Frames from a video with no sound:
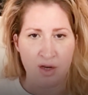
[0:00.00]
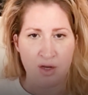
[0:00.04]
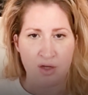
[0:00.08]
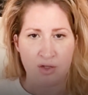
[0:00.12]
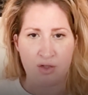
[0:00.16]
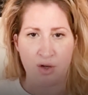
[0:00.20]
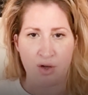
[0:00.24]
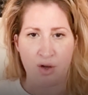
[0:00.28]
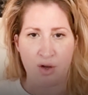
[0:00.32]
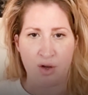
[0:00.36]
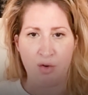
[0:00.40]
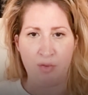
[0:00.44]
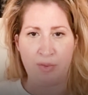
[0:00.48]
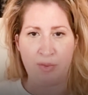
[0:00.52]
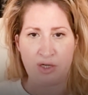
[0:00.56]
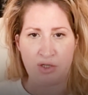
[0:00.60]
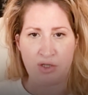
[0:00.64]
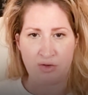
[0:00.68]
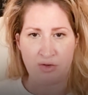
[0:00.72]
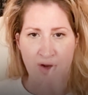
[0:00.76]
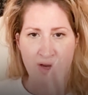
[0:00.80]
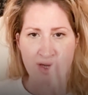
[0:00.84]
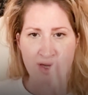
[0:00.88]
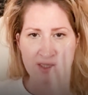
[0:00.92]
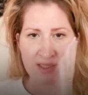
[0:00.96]
So by
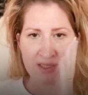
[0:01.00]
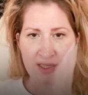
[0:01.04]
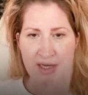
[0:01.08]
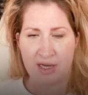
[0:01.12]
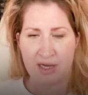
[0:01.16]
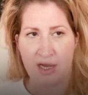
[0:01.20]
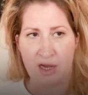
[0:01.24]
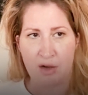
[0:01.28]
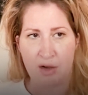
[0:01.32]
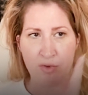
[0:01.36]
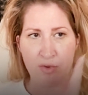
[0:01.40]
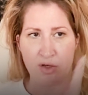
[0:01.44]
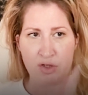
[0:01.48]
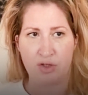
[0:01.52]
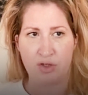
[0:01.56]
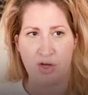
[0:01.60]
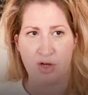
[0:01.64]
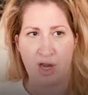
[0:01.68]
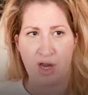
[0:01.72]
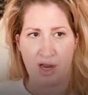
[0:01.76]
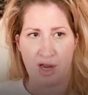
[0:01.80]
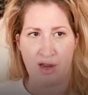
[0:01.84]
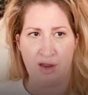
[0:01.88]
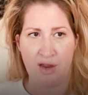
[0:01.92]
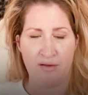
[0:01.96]
translating what you
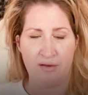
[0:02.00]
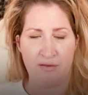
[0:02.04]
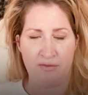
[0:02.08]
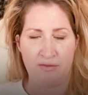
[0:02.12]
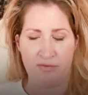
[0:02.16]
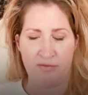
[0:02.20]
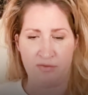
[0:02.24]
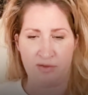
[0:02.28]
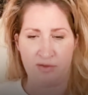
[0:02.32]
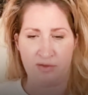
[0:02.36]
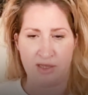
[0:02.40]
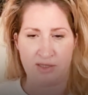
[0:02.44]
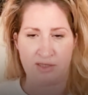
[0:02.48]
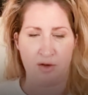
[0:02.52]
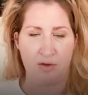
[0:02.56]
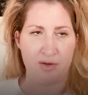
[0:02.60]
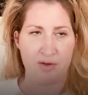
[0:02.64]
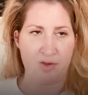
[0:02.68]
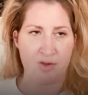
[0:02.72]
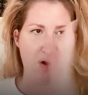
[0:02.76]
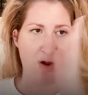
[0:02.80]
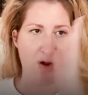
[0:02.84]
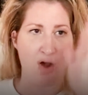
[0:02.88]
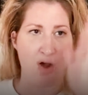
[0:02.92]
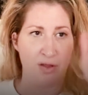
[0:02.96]
have, let's say
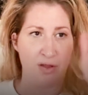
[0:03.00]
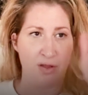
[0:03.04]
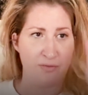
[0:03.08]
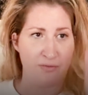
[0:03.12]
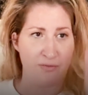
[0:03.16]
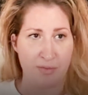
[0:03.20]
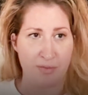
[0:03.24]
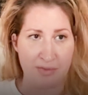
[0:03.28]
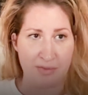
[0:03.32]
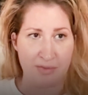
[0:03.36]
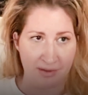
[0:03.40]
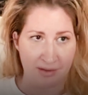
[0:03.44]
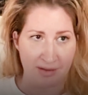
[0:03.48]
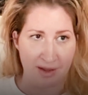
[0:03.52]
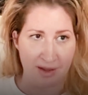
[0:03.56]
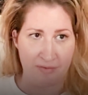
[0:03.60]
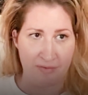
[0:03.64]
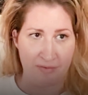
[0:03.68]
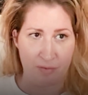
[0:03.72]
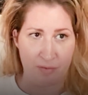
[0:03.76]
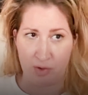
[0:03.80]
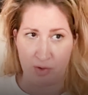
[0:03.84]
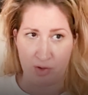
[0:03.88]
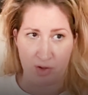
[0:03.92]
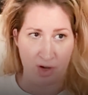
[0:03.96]
on the column from the
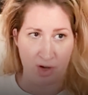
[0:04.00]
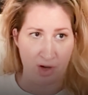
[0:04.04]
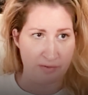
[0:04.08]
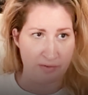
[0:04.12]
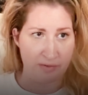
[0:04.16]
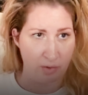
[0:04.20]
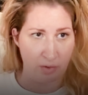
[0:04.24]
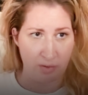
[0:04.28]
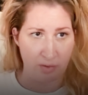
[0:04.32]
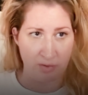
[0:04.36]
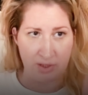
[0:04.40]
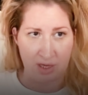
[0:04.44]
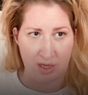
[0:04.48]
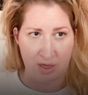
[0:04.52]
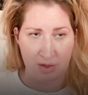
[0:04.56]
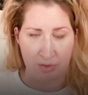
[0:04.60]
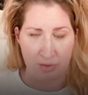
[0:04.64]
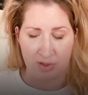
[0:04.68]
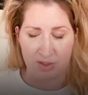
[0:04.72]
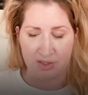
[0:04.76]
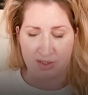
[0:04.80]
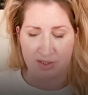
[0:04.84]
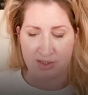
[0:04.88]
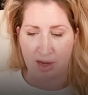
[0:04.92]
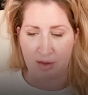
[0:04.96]
left where you have all the
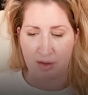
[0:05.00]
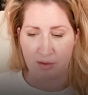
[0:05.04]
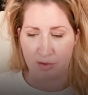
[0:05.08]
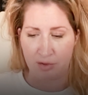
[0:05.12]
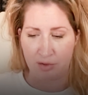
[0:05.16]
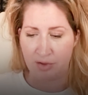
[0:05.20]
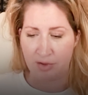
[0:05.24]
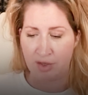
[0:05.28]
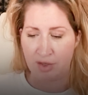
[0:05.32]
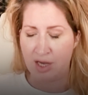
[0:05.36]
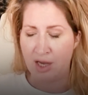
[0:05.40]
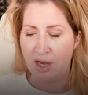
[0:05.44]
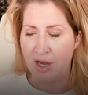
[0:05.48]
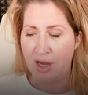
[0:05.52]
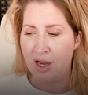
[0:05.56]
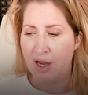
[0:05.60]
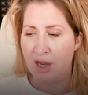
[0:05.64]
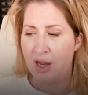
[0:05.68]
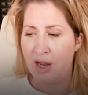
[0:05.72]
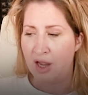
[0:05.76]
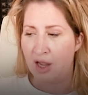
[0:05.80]
keywords downloaded,